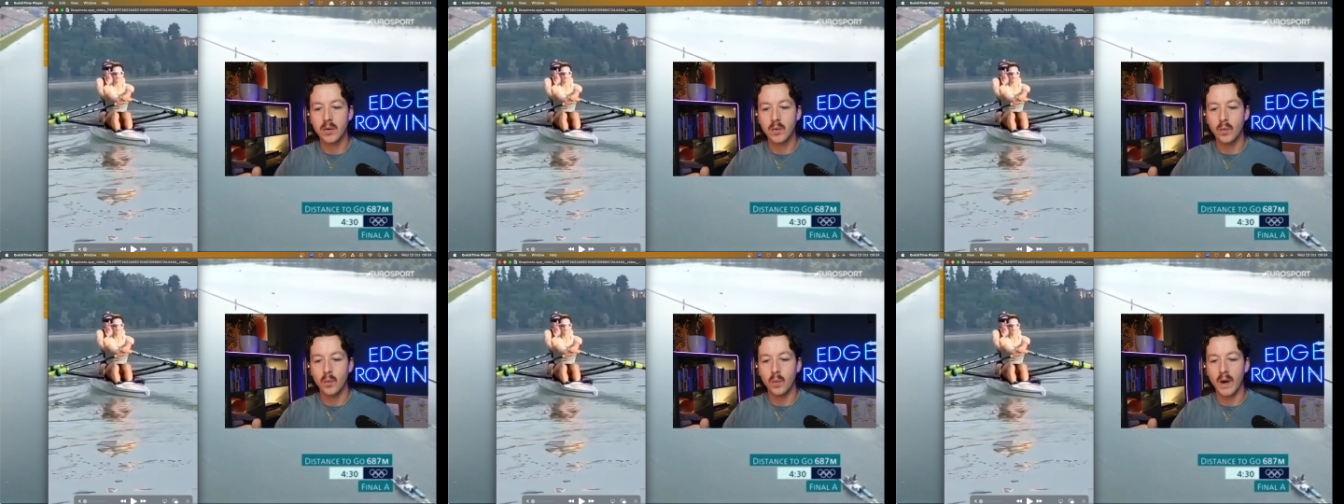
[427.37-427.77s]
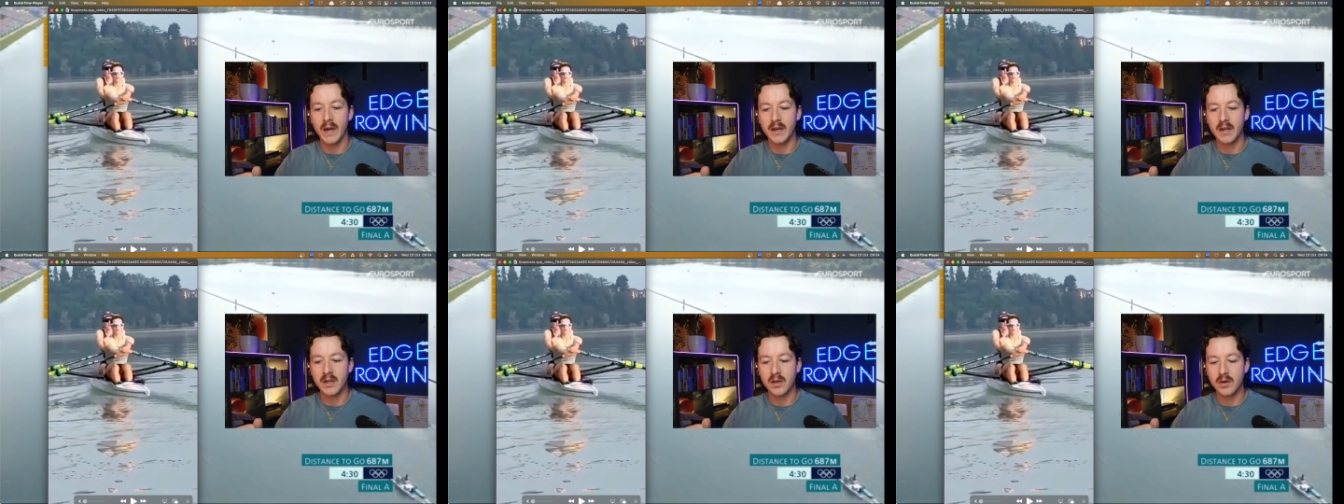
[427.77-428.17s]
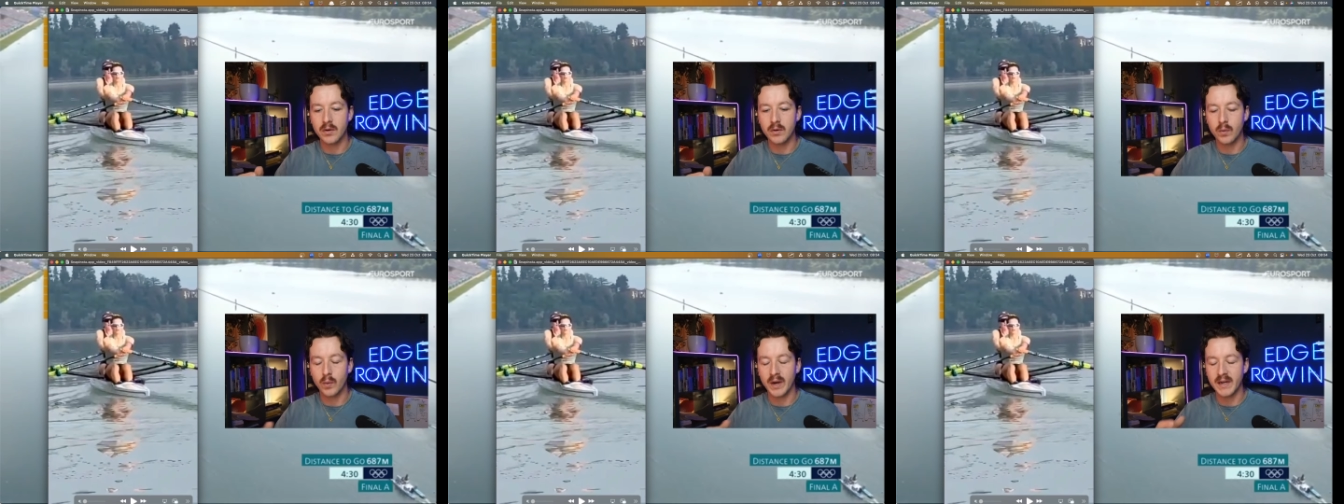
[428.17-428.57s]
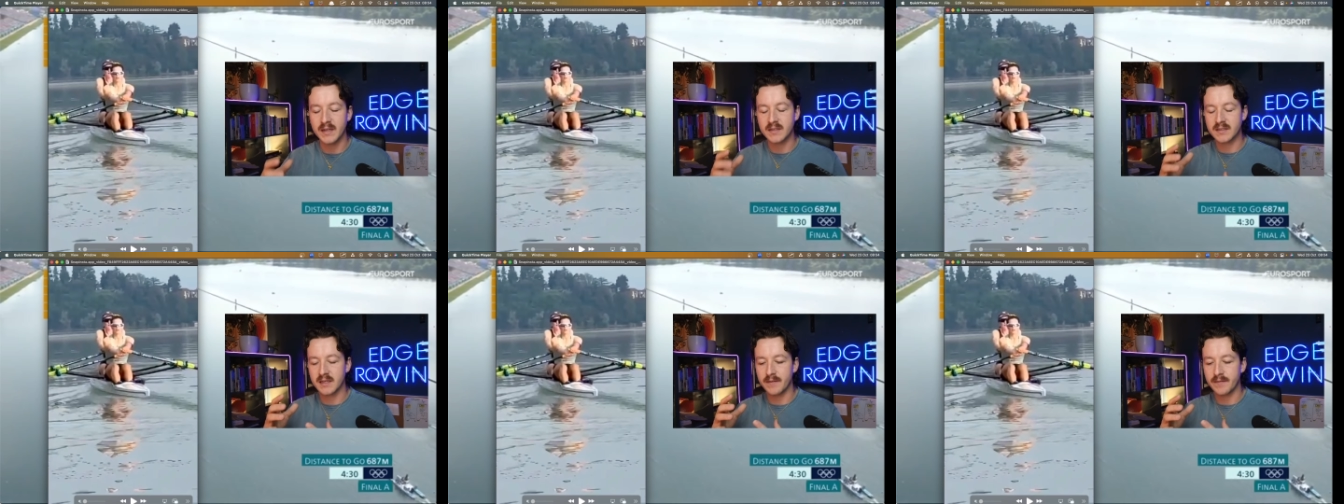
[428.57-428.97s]
When
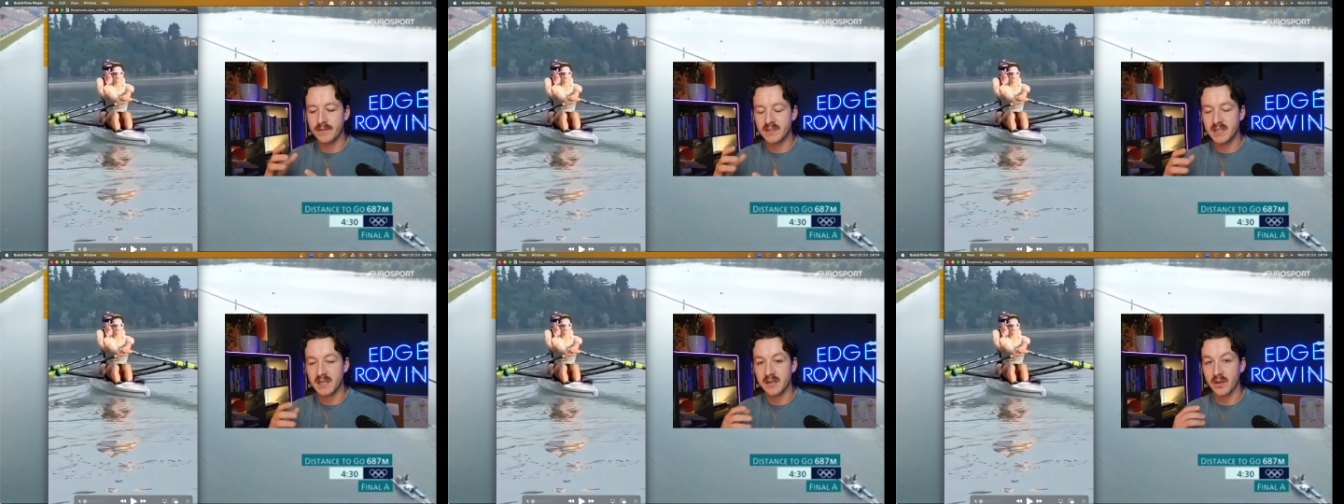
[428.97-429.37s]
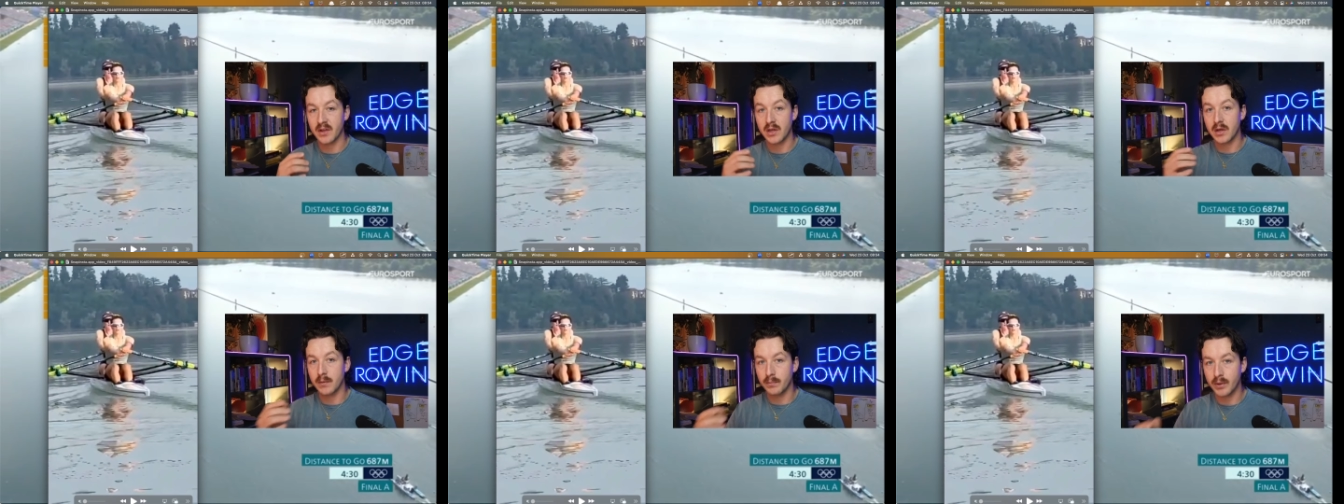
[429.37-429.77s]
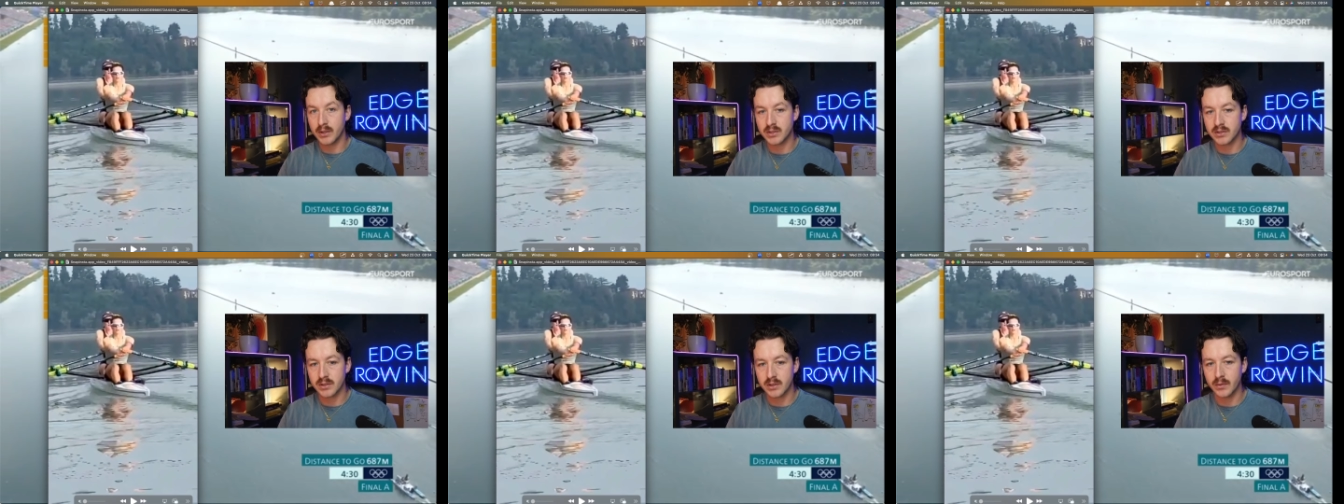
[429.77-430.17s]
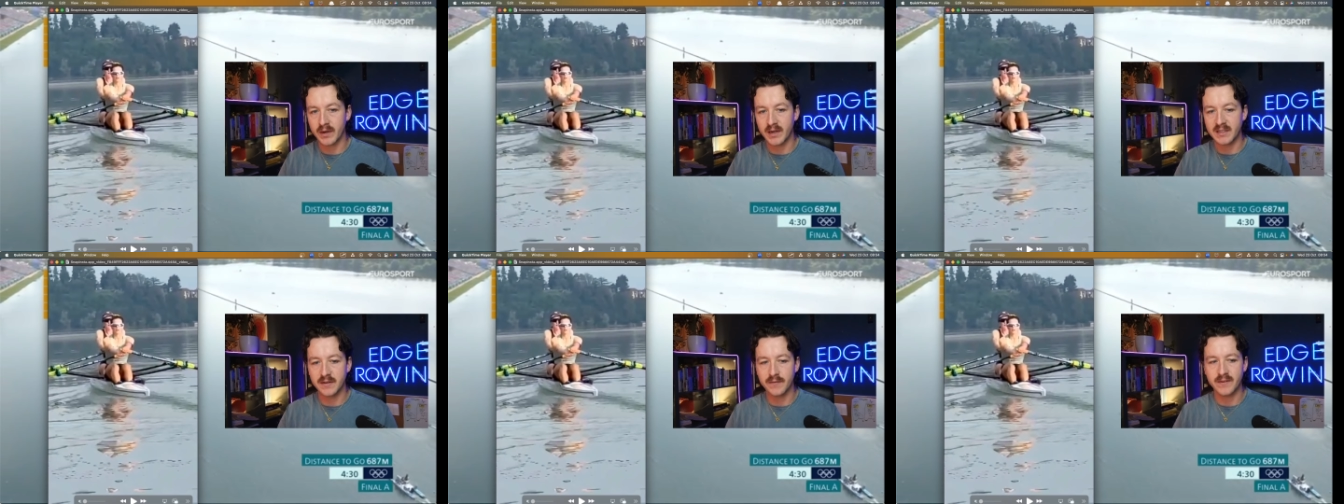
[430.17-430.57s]
is it fatigue that you can push through? When
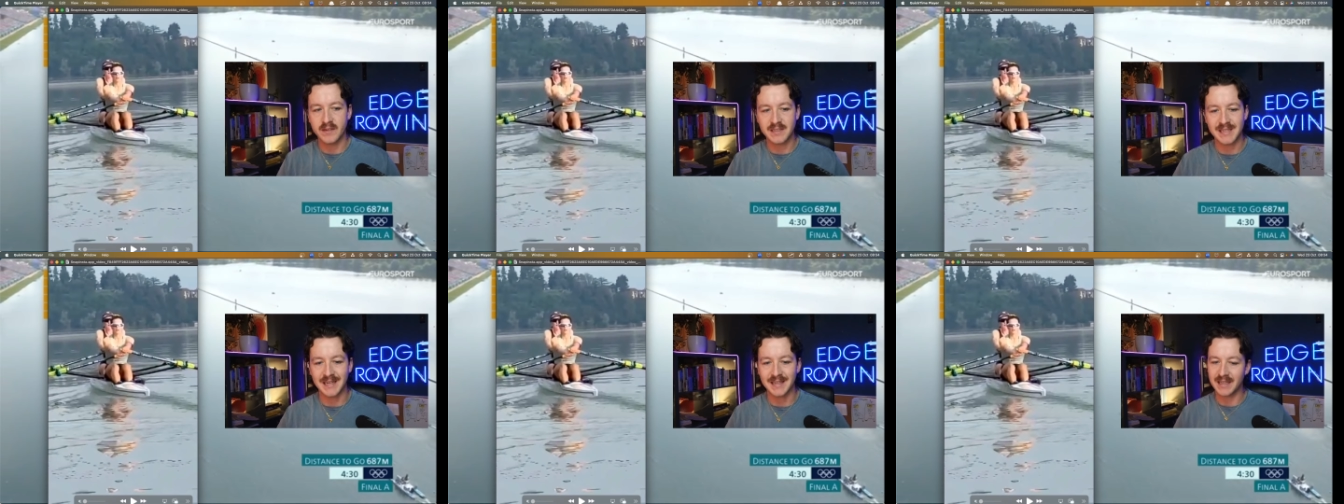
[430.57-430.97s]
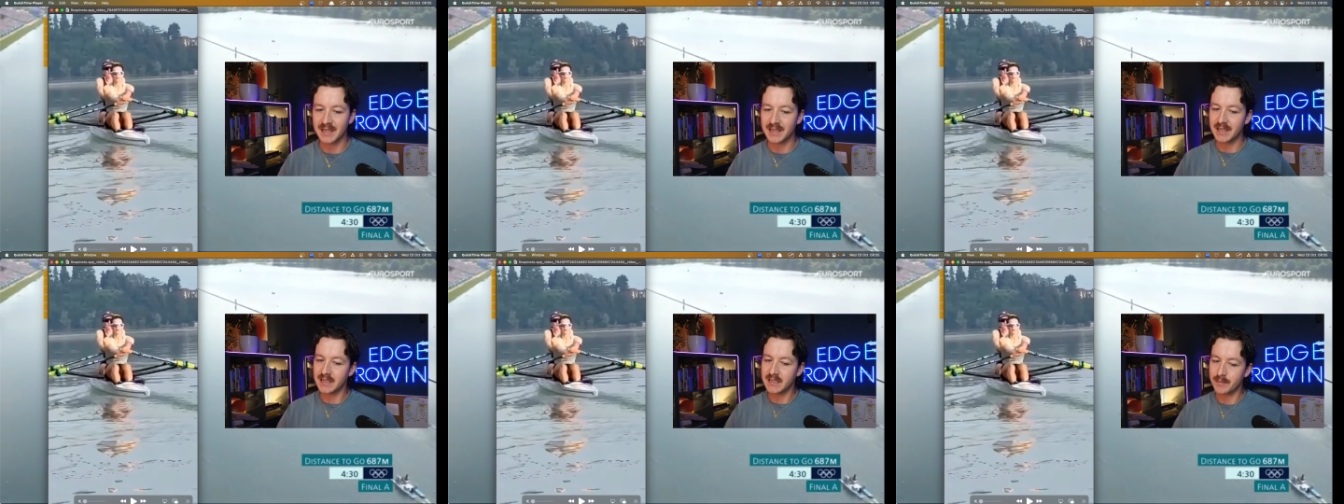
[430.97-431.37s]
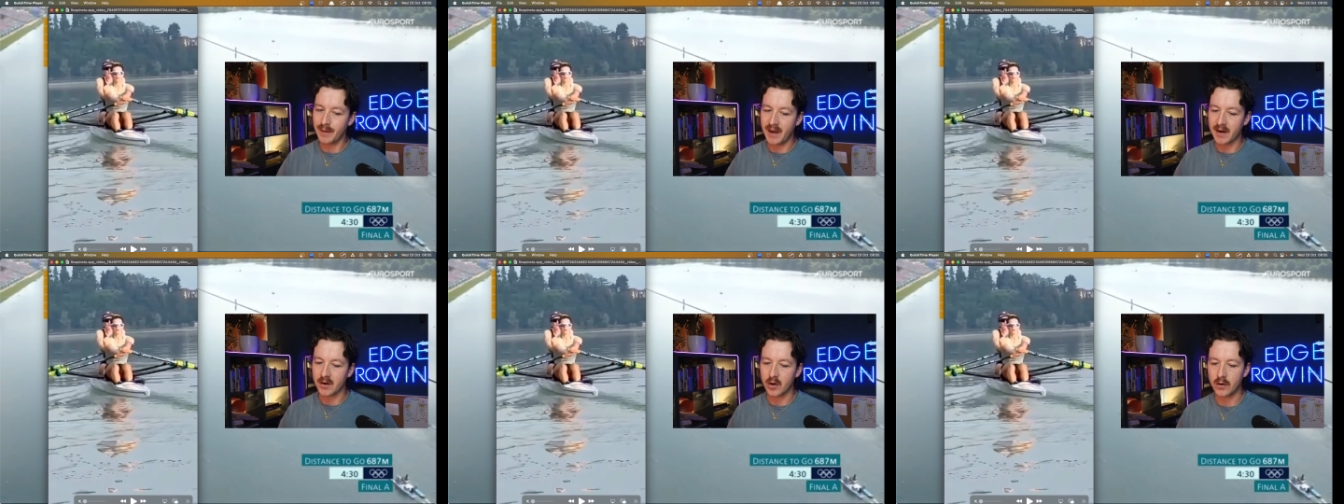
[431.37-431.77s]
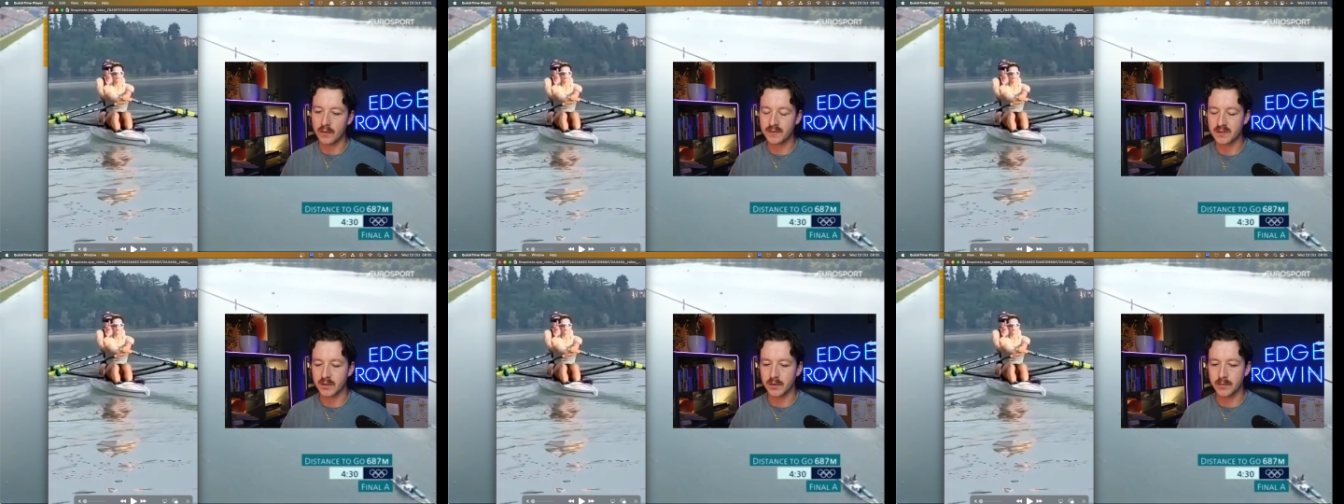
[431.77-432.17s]
is it fatigue that you need to back off?
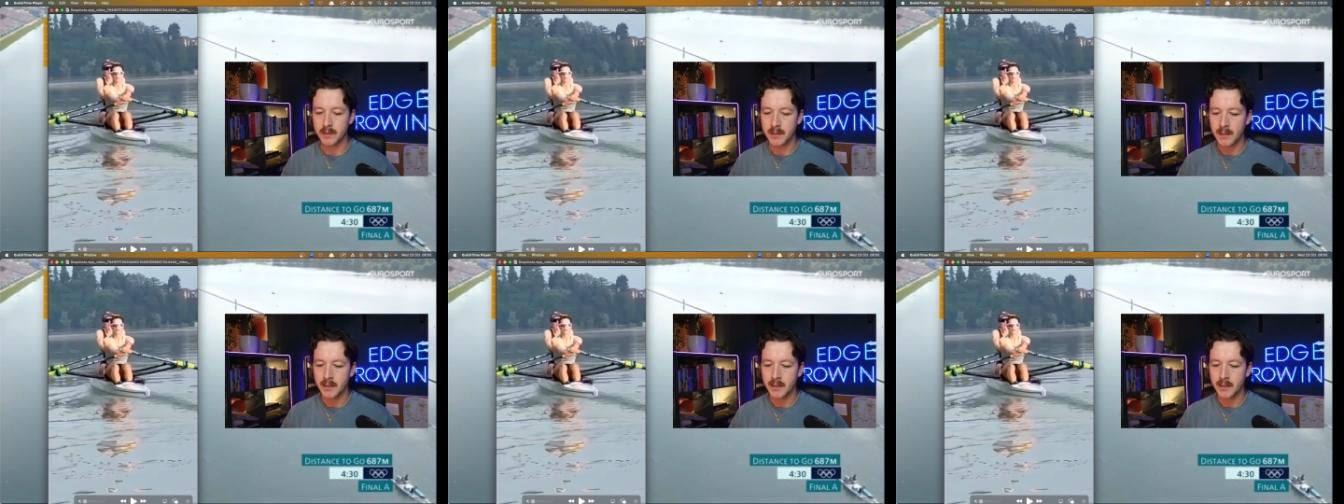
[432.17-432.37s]
So